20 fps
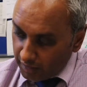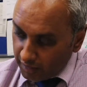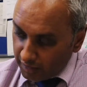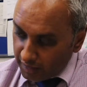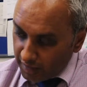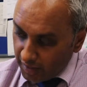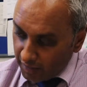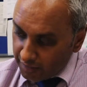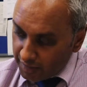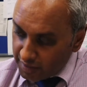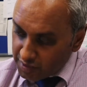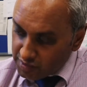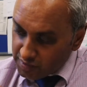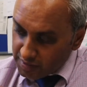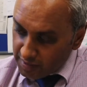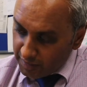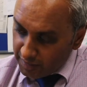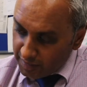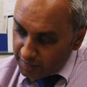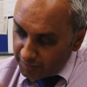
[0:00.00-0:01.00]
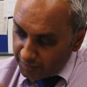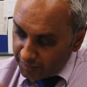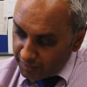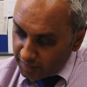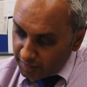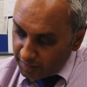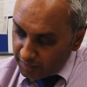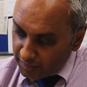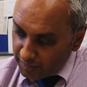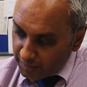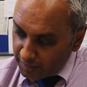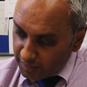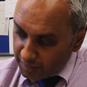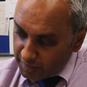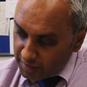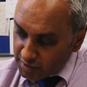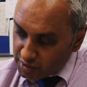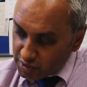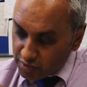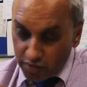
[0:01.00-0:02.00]
Now this
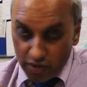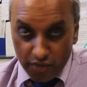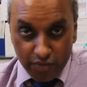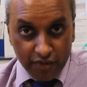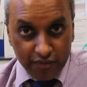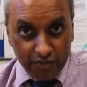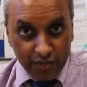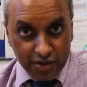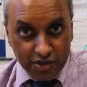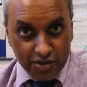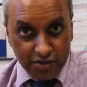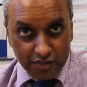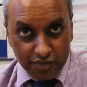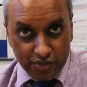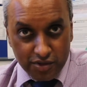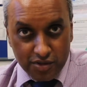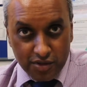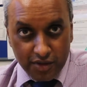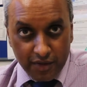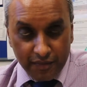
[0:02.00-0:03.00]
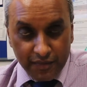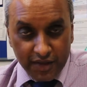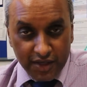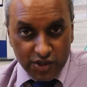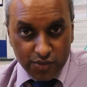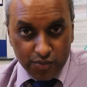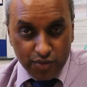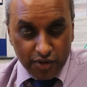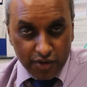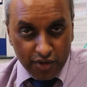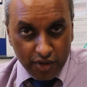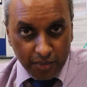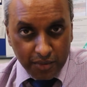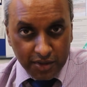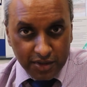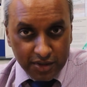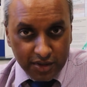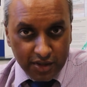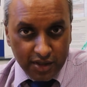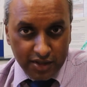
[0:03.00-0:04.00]
group of muscles is
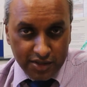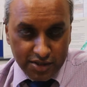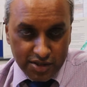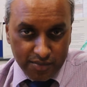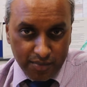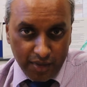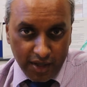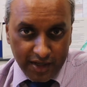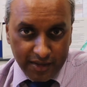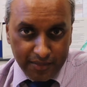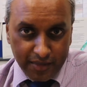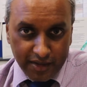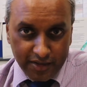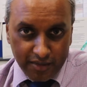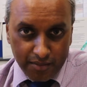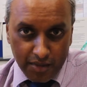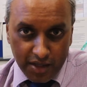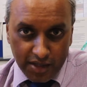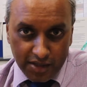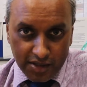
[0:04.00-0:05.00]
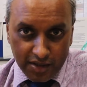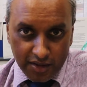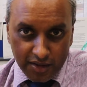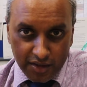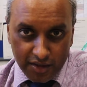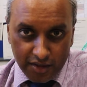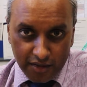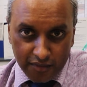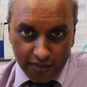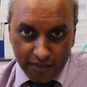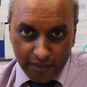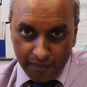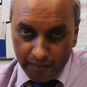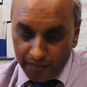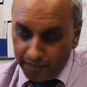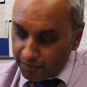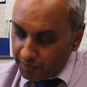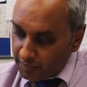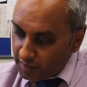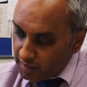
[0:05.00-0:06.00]
predominantly supplied by the median nerve,
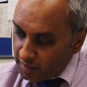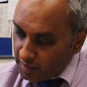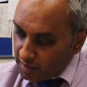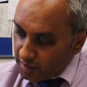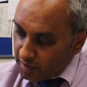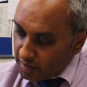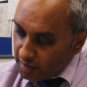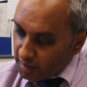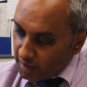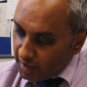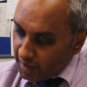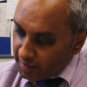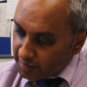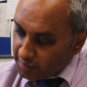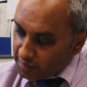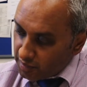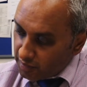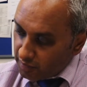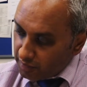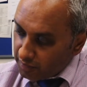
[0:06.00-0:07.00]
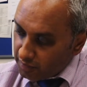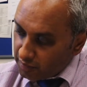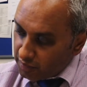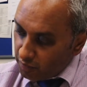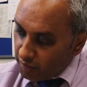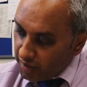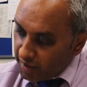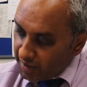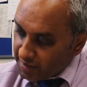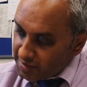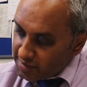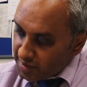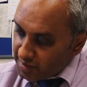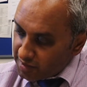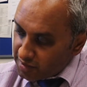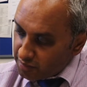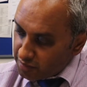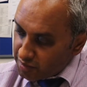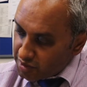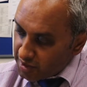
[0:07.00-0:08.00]
and the way I tend
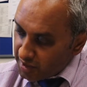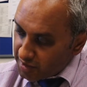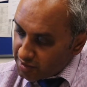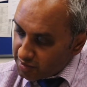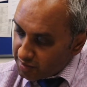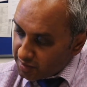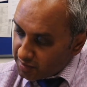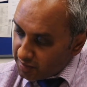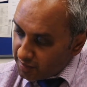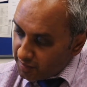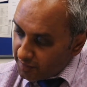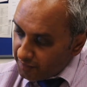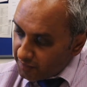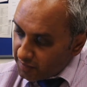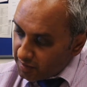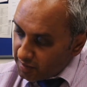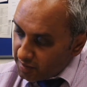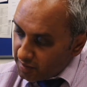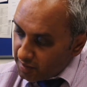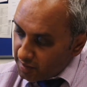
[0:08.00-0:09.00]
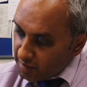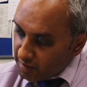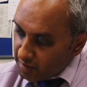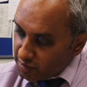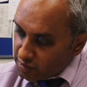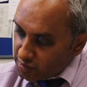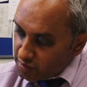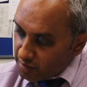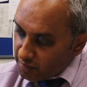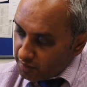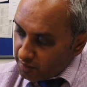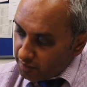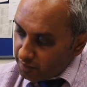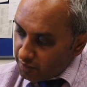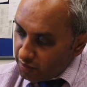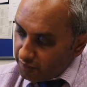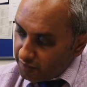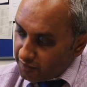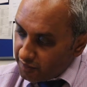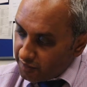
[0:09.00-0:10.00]
to assess it is
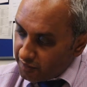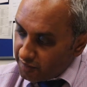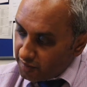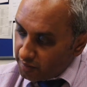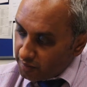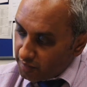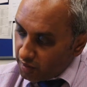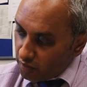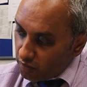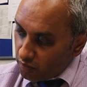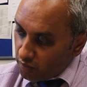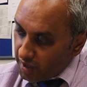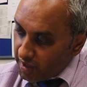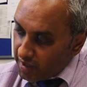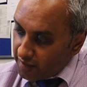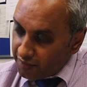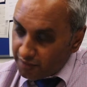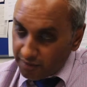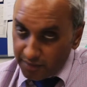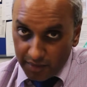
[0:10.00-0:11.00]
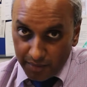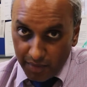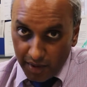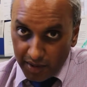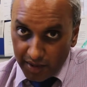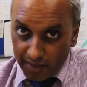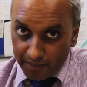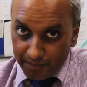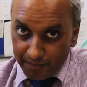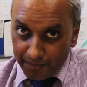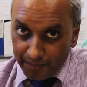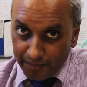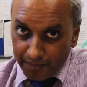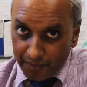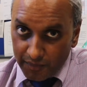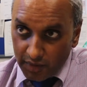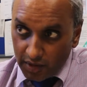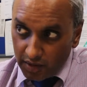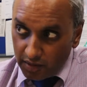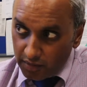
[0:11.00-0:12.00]
move the thumb away from the palm,
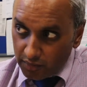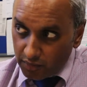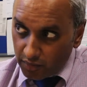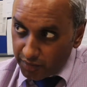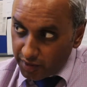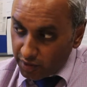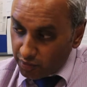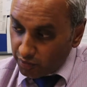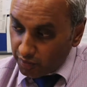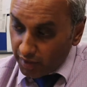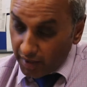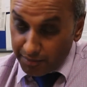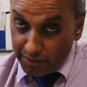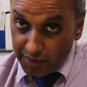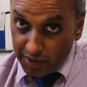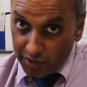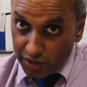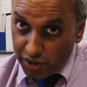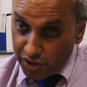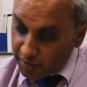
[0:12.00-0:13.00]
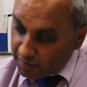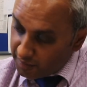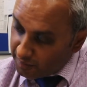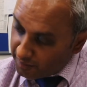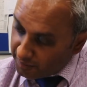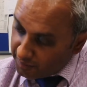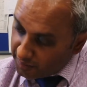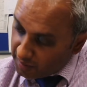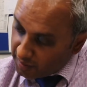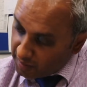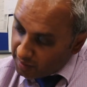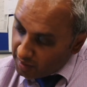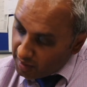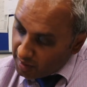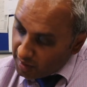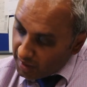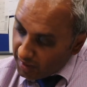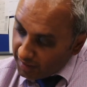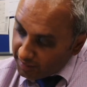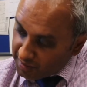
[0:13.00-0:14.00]
what we call abduction,
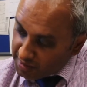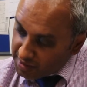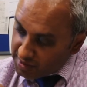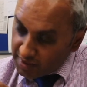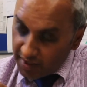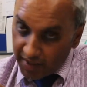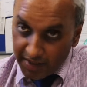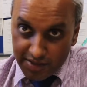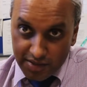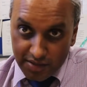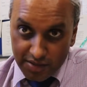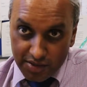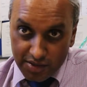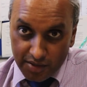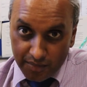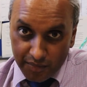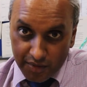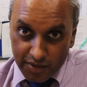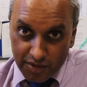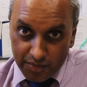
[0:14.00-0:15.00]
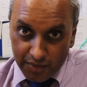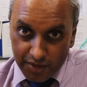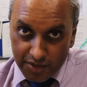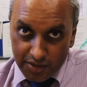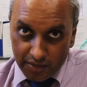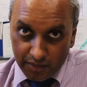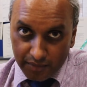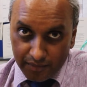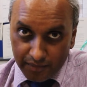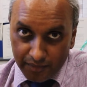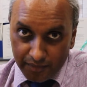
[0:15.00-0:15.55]
and this tightens up this muscle,